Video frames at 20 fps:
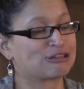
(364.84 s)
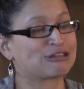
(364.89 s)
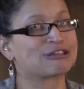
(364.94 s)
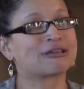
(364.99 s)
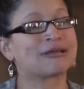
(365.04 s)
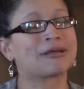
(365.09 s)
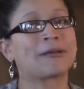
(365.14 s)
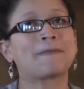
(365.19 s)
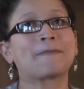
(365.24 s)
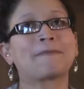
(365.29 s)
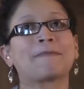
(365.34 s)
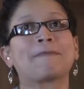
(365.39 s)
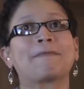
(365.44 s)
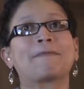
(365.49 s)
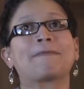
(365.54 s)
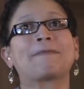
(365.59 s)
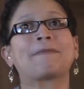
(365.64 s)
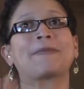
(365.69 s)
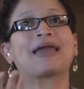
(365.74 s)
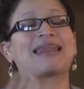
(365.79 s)
There
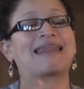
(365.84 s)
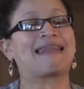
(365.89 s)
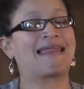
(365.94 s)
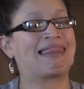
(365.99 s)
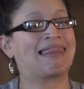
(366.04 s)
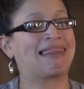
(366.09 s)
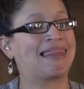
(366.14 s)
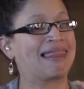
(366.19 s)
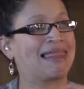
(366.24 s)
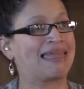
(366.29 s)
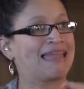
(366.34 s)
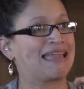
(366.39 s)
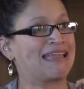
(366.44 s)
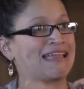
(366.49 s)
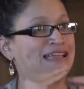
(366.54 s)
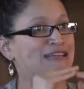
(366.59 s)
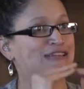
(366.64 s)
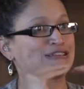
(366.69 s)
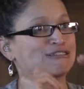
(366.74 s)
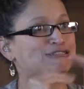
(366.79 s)
could be
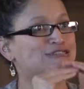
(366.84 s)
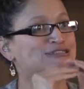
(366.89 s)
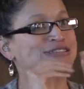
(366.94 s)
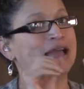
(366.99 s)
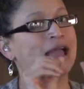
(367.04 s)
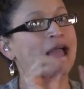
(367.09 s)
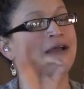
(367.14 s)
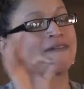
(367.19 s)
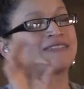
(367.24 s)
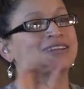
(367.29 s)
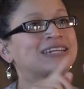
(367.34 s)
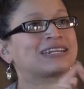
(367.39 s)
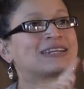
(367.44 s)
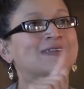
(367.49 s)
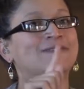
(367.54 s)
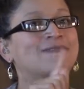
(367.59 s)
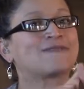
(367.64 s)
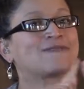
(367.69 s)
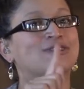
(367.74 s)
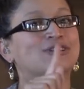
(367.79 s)

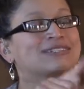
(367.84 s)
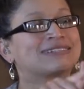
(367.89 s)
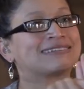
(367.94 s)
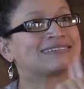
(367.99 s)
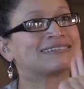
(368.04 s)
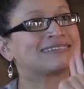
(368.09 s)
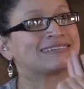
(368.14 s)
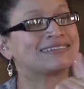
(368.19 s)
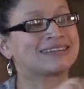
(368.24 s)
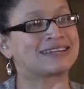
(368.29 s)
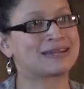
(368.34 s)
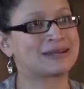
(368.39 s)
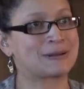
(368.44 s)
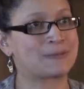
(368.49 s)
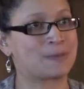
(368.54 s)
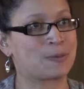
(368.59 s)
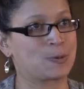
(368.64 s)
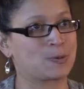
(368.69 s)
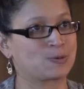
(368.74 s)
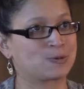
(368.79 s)
multiple
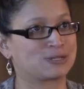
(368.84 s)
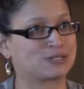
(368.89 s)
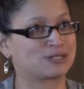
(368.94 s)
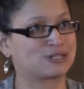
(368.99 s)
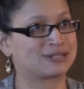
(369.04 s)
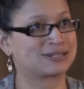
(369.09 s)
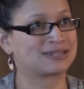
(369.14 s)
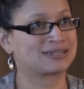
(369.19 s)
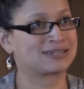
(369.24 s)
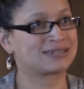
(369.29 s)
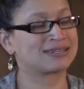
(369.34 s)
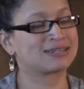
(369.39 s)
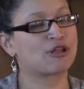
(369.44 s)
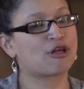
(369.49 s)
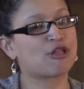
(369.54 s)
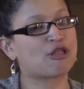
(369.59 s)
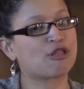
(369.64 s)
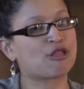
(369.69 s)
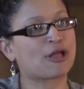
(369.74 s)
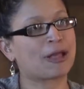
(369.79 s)
layers of
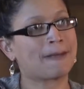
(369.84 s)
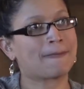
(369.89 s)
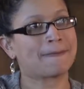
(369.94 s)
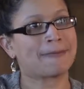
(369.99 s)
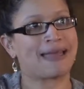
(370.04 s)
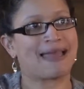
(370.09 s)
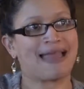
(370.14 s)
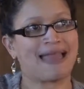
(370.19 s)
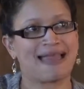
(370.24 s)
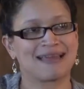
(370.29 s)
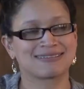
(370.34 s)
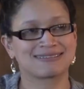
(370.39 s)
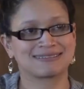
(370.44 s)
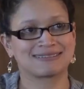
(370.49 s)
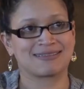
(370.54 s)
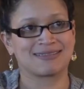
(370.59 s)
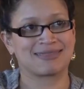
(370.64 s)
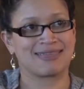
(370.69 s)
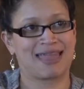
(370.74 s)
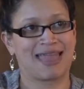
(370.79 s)
negative emotions or
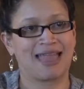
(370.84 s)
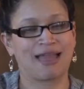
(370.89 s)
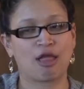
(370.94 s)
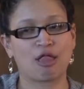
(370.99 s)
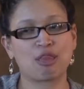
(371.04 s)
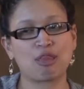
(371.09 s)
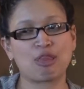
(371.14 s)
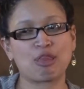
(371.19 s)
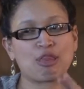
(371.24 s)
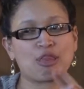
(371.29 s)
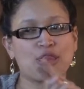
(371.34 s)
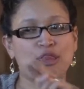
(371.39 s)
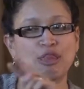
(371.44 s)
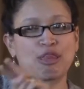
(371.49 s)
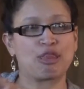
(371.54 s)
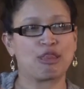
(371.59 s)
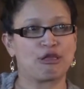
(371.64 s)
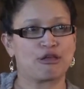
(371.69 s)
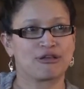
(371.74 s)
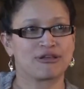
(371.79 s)
angers. Look
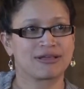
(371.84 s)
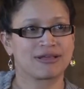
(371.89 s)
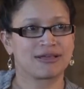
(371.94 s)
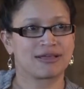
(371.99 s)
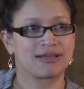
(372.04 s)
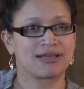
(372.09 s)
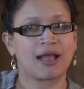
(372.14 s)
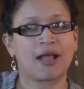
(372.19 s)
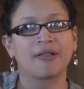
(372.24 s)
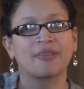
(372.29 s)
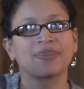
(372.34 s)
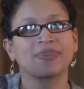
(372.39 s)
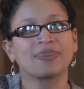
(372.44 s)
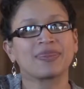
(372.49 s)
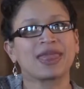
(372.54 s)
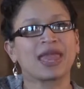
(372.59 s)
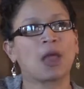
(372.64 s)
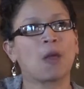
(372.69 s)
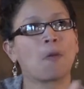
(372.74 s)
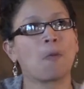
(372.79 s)
past that.
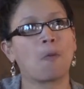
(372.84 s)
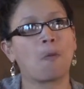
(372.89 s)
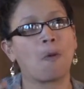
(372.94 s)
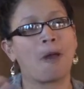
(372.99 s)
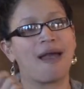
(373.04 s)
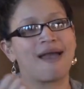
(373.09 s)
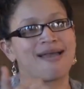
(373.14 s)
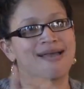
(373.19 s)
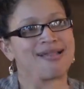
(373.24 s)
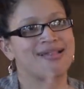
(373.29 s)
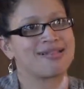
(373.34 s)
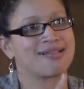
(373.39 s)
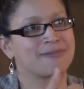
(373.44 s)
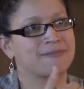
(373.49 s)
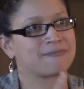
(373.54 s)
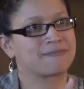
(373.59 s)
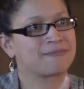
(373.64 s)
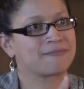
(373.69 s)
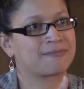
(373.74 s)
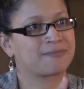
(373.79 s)
Look at the
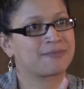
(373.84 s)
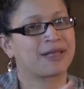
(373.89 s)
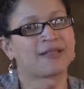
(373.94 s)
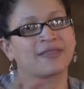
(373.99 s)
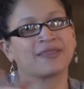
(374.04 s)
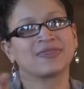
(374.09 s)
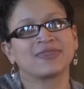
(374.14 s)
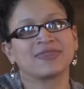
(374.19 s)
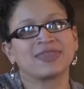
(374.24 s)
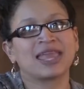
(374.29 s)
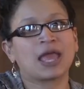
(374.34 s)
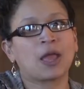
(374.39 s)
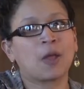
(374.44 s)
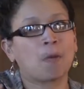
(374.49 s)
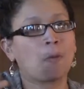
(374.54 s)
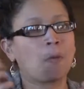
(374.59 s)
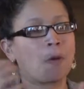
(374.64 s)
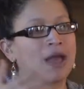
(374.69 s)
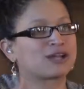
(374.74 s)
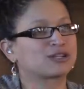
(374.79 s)
individual as a whole, an
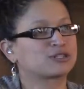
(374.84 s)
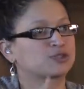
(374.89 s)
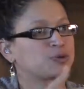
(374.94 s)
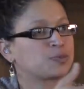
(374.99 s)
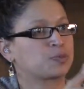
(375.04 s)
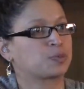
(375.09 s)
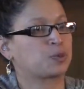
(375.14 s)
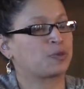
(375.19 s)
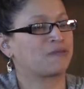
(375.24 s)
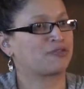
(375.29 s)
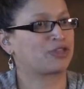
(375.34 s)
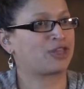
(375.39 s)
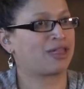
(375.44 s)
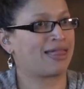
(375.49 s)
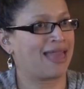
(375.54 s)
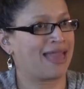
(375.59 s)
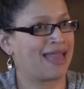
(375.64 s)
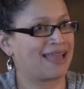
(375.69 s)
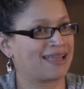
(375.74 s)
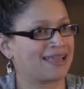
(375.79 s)
individual who
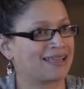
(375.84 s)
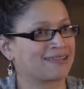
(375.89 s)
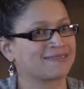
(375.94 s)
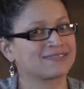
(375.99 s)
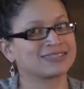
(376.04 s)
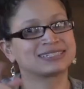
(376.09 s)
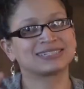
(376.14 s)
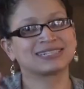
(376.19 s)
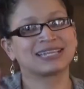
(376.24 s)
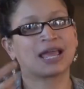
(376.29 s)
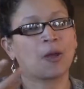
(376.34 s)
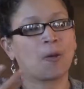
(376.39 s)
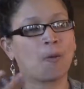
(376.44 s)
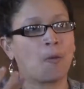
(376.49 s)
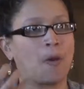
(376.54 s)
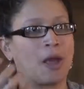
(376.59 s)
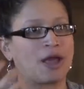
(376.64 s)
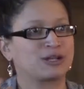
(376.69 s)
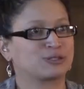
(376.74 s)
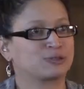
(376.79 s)
wants help, who
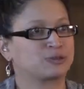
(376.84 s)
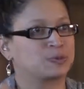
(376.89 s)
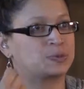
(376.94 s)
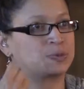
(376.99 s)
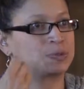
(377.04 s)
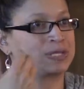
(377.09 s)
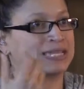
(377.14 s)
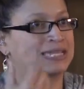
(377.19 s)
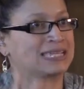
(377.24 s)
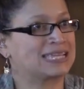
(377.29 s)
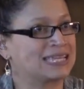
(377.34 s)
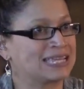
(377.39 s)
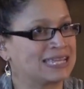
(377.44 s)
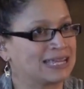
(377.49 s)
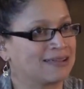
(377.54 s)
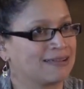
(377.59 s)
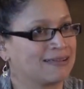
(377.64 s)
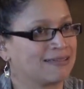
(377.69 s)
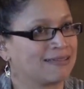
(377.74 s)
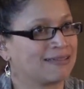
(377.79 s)
wants to improve their life,
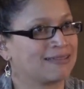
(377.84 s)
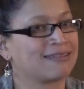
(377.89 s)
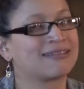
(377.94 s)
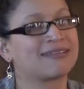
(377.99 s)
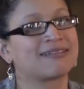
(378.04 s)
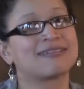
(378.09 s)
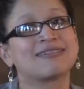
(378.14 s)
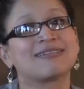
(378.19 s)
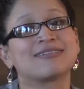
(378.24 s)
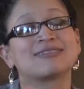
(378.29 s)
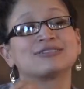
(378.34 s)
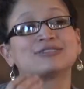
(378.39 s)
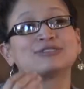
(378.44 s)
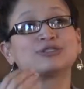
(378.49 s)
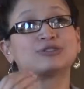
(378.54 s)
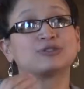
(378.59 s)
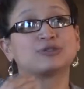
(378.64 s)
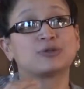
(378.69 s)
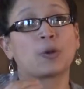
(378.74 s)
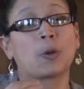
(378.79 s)
who wants to
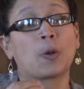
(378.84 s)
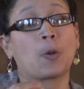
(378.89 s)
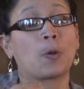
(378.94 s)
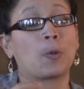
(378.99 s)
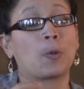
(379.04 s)
heal.